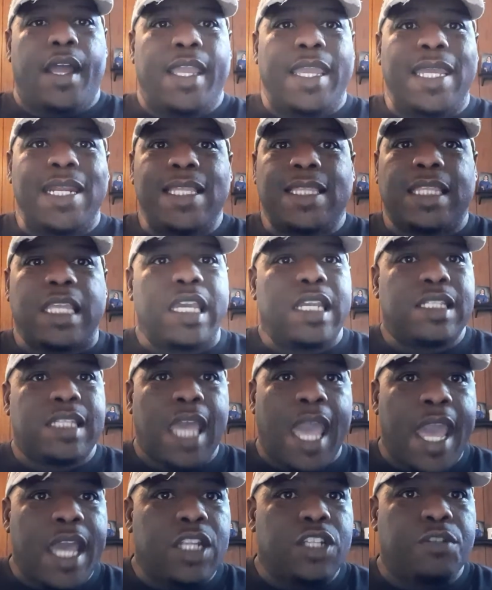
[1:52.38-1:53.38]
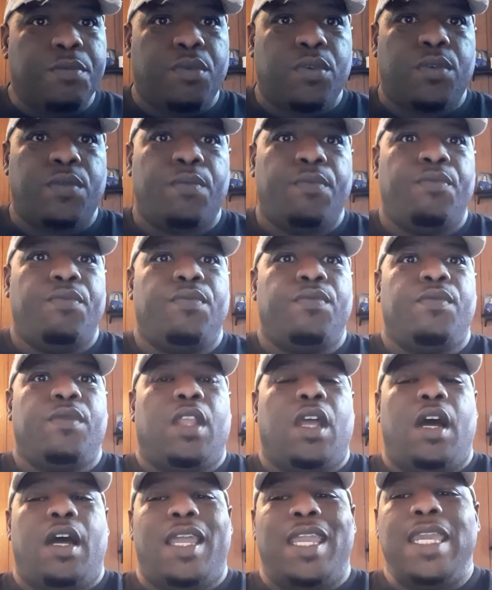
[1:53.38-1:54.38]
anything tangible.
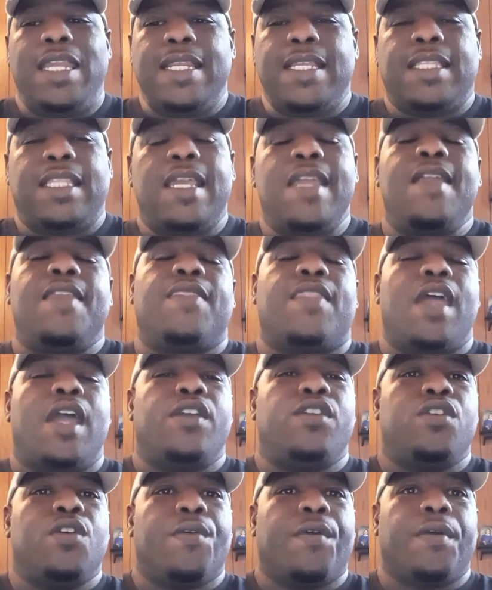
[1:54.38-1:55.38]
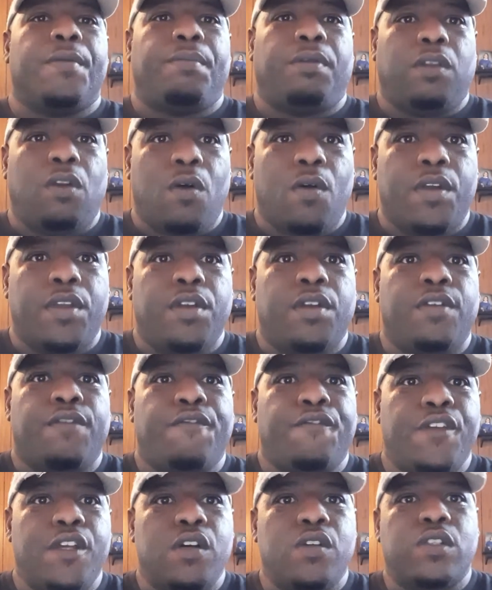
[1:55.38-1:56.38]
Anything that your employer
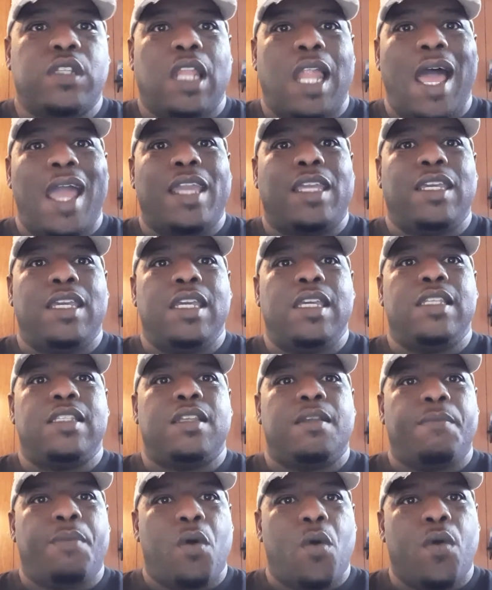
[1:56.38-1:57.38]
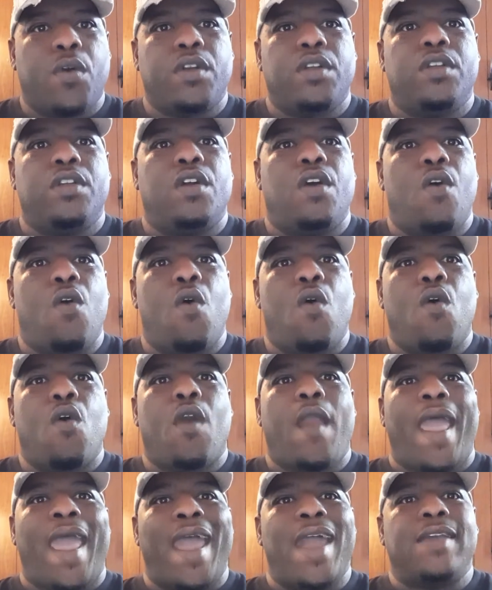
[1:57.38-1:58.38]
feels like is important
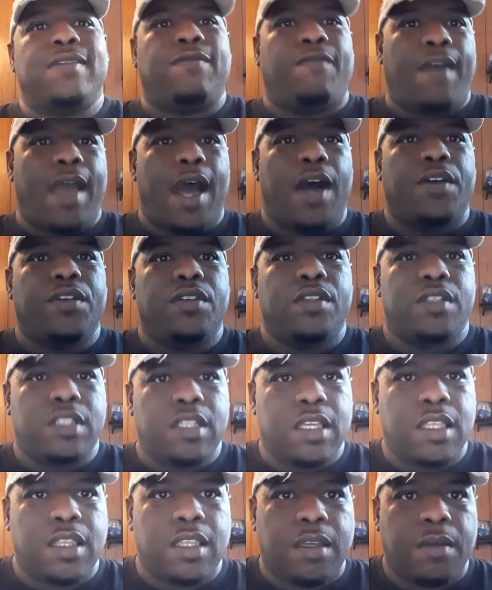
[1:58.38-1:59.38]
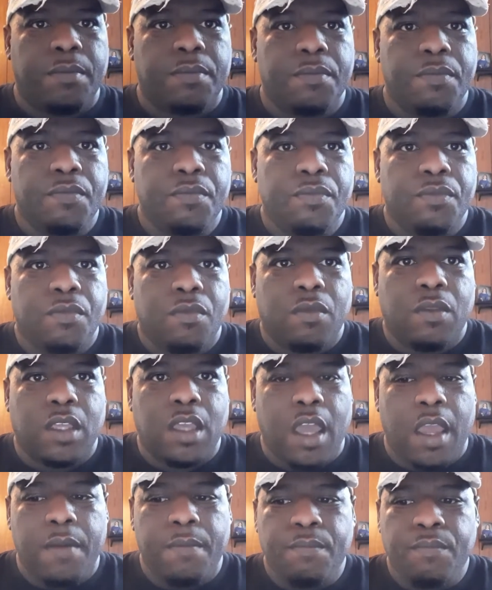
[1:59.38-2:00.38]
or has value to them.
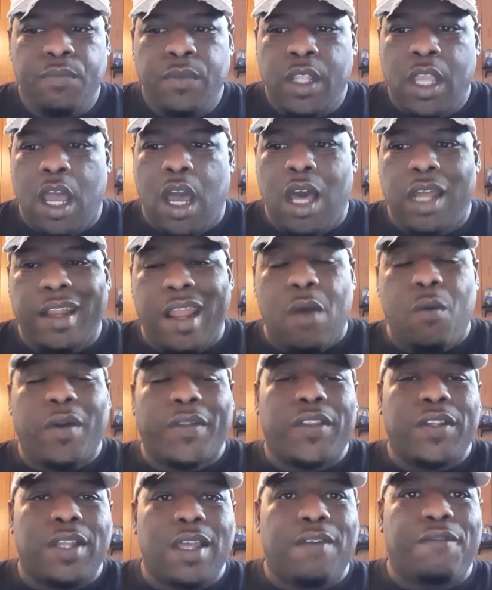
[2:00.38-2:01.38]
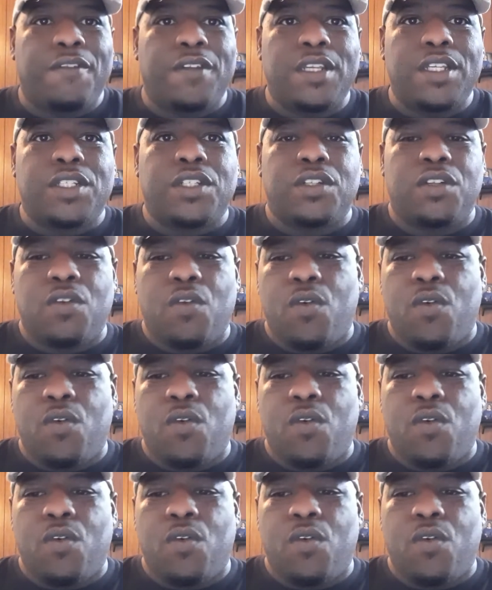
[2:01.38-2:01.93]
Okay. Now, what the definition